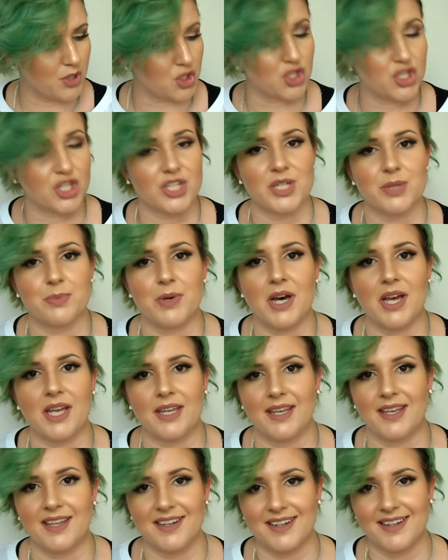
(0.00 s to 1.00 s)
pushed into
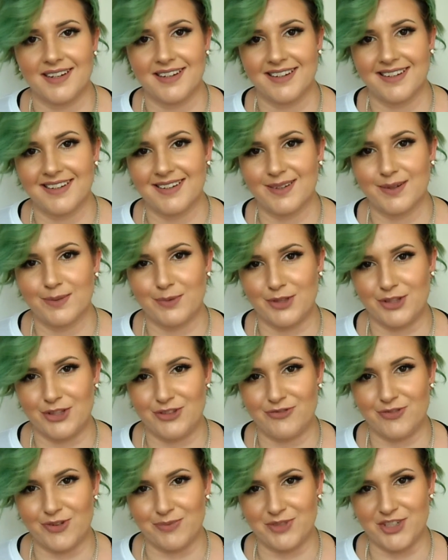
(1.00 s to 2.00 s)
buying it
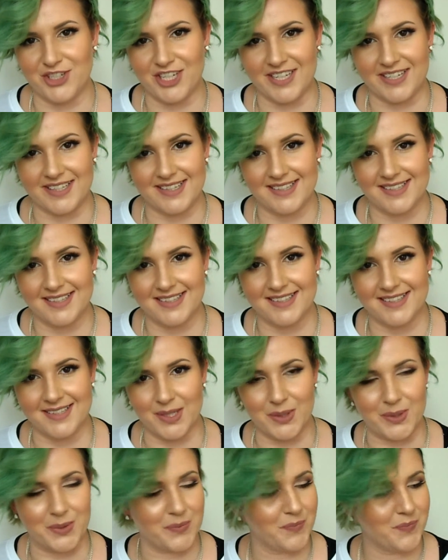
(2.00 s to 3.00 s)
from Jess.
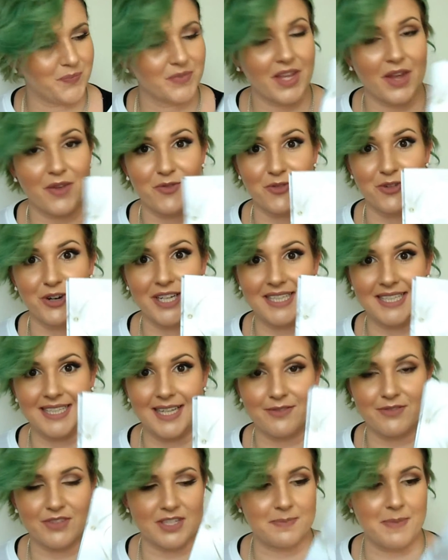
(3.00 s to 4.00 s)
So
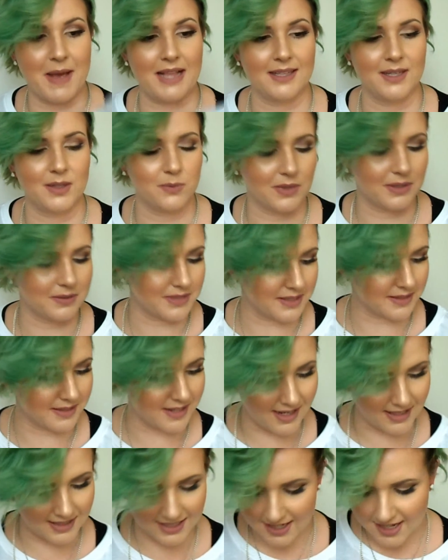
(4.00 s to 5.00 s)
really love this palette. Well
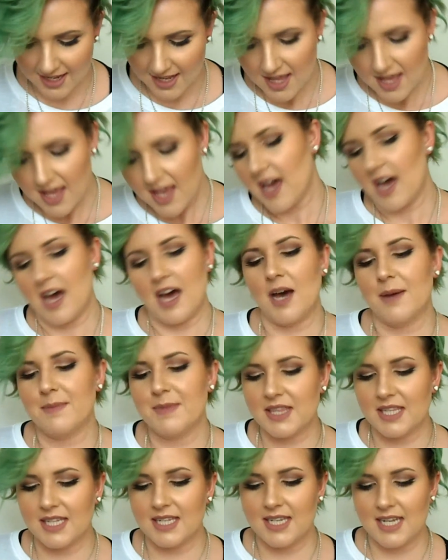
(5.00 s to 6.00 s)
done, Carli.
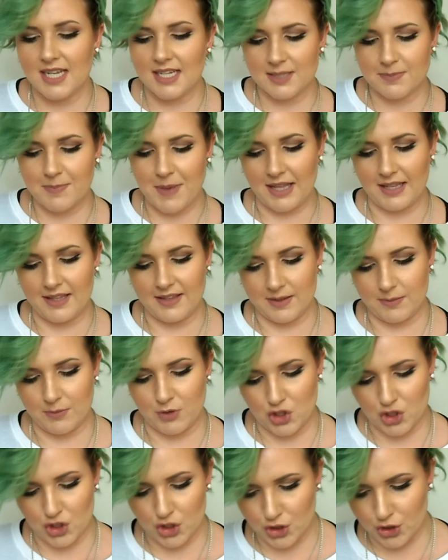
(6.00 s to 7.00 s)
The next palette
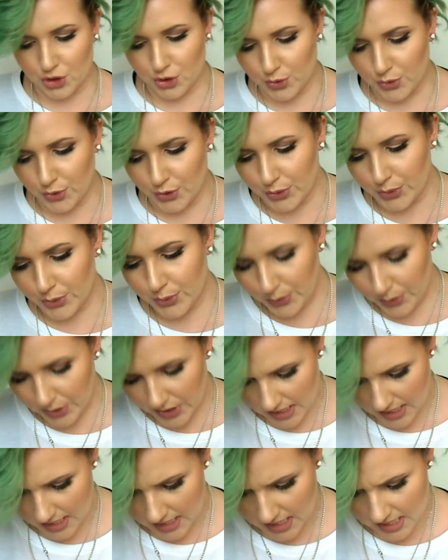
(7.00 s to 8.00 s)
that I'm going to show
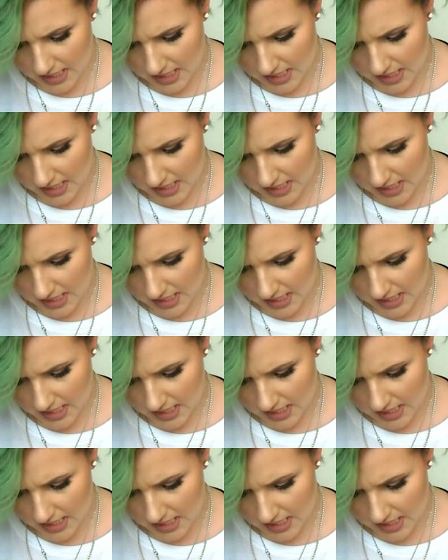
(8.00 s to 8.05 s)
you